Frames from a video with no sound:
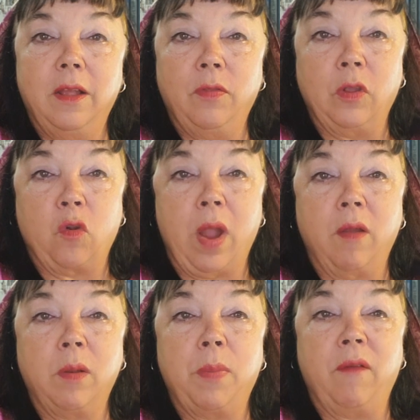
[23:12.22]
the
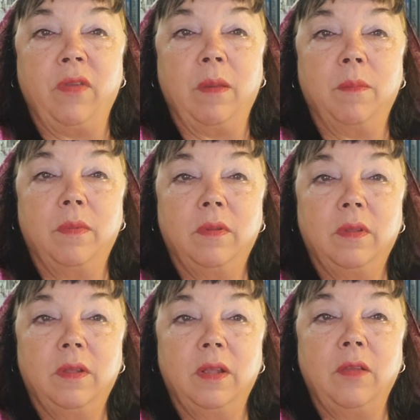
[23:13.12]
crown above him,
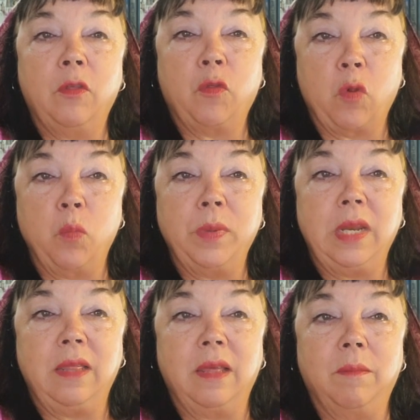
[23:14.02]
the throne
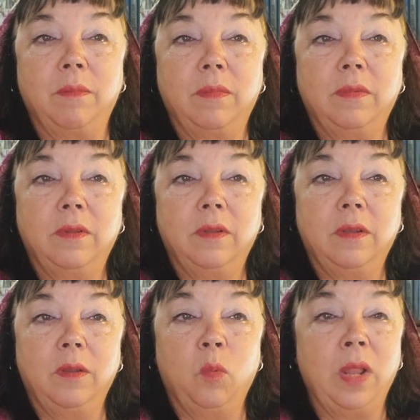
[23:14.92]
beneath him.
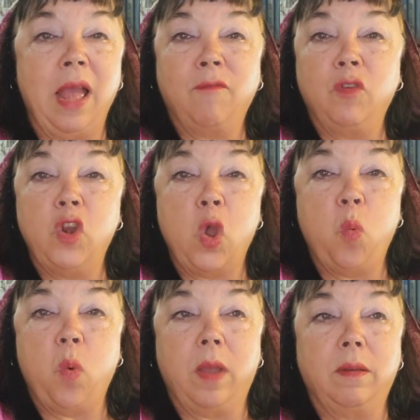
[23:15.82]
We'll have no
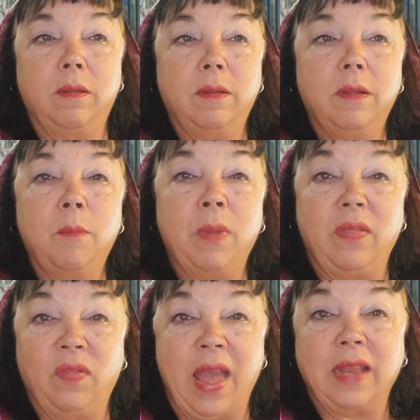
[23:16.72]
one
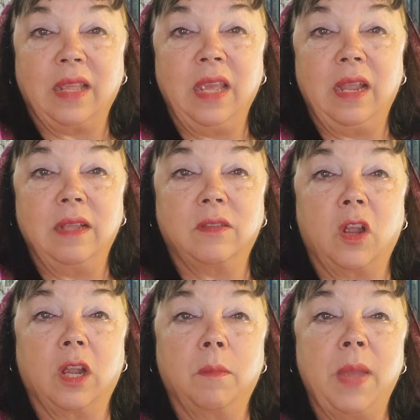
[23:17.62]
but that king as
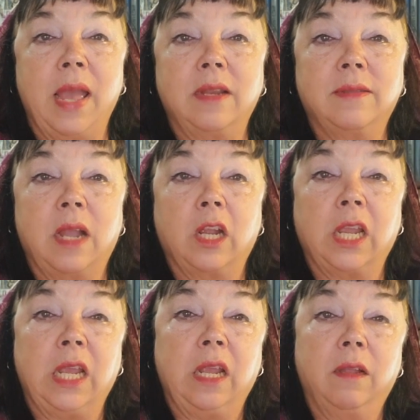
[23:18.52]
our man as our
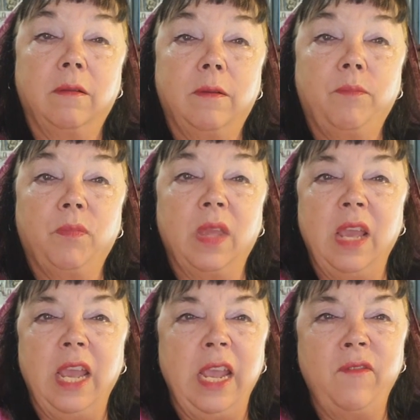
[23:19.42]
king.
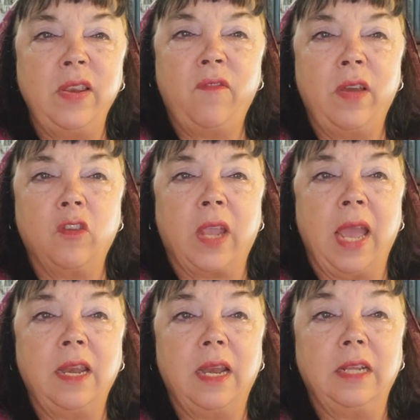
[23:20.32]
Even if other
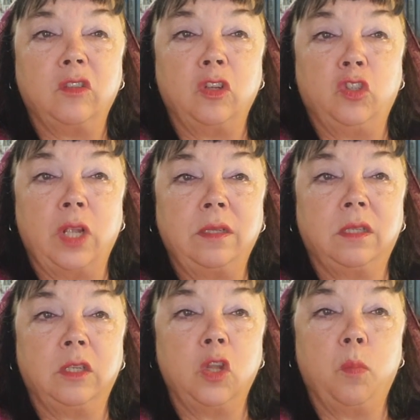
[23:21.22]
candidates are
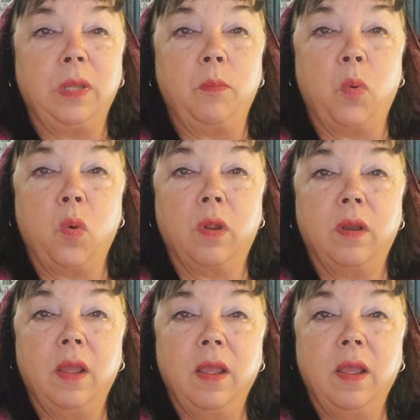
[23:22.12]
just and nobly born,